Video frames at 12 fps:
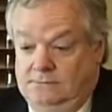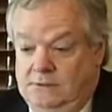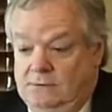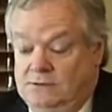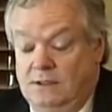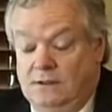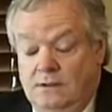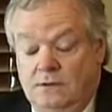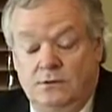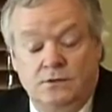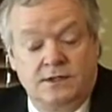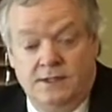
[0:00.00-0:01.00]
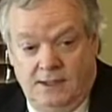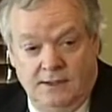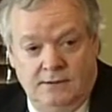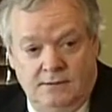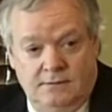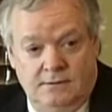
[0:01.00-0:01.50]
I was like, you're
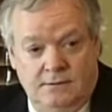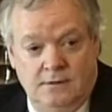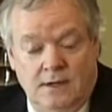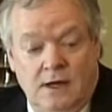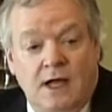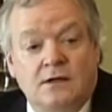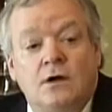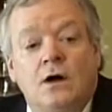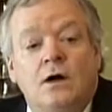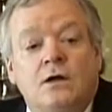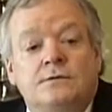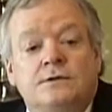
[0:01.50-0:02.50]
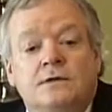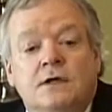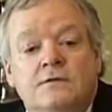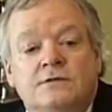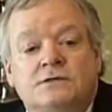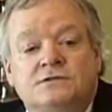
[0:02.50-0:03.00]
kidding. I called
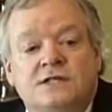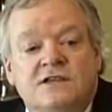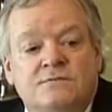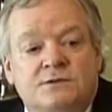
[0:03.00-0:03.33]
Governor Steve